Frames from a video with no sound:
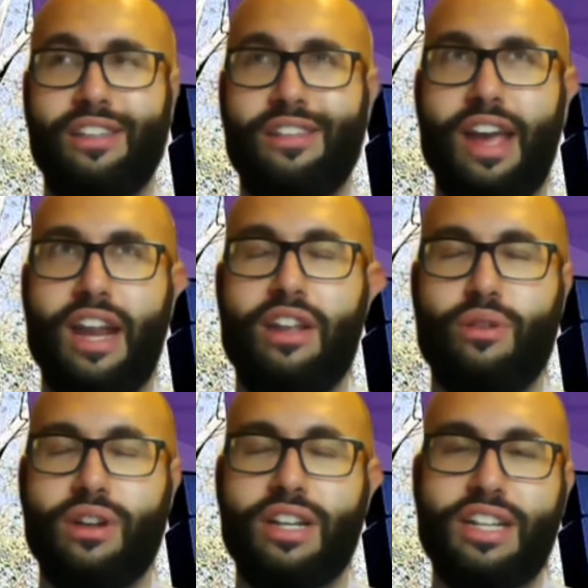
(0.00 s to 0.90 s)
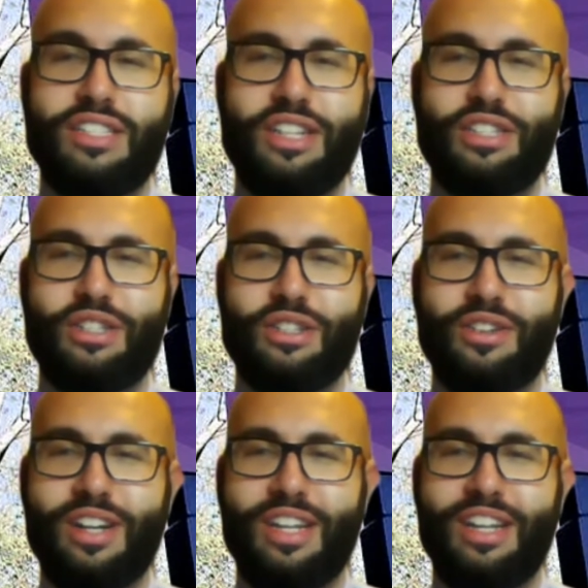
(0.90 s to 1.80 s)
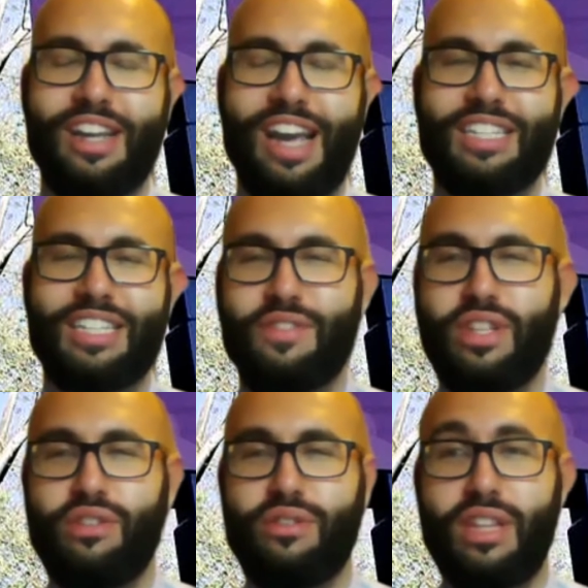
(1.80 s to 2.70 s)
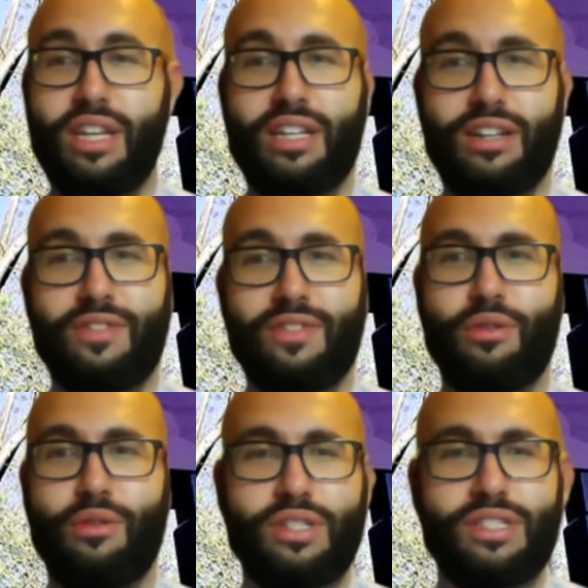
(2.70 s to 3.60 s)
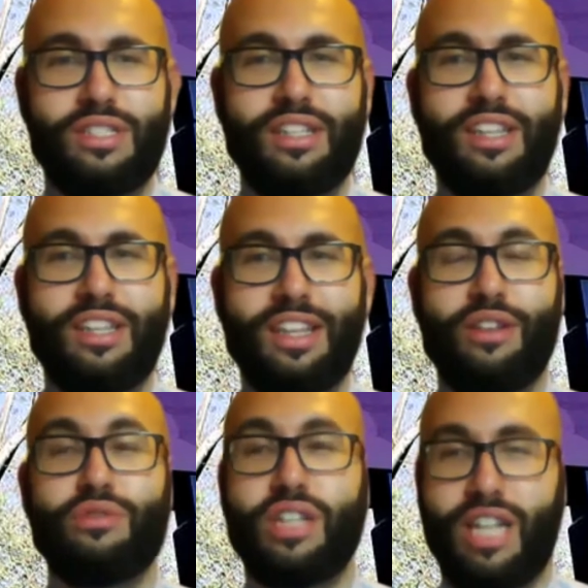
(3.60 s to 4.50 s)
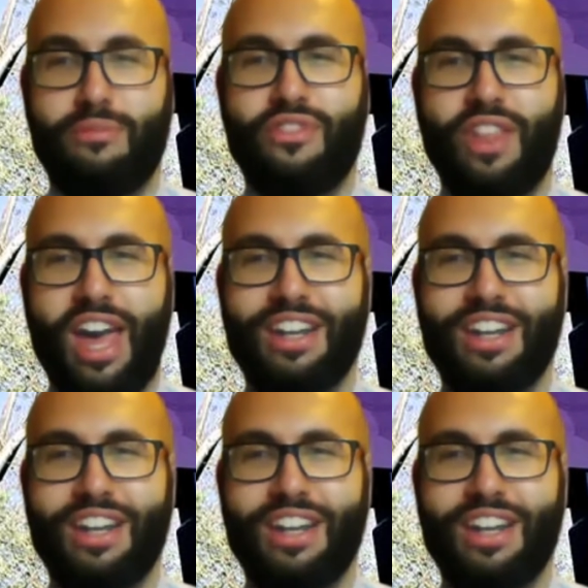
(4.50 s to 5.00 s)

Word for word: any organization or any activity you could think of, there was there was a club for that.